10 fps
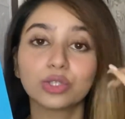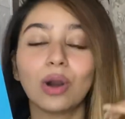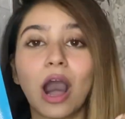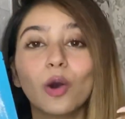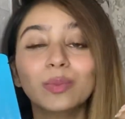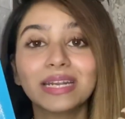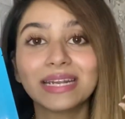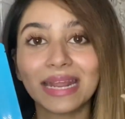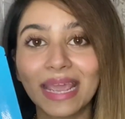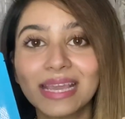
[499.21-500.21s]
So how
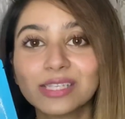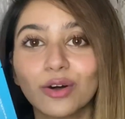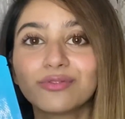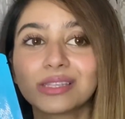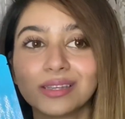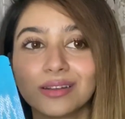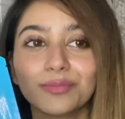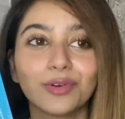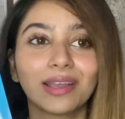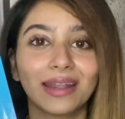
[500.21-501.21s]
many days of
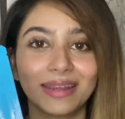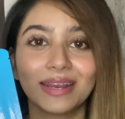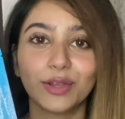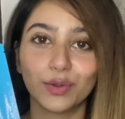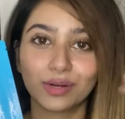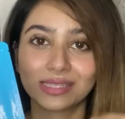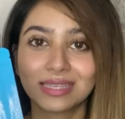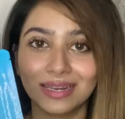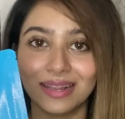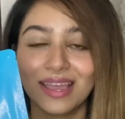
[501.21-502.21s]
serum you are getting into your
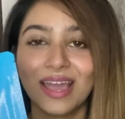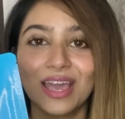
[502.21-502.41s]
skin?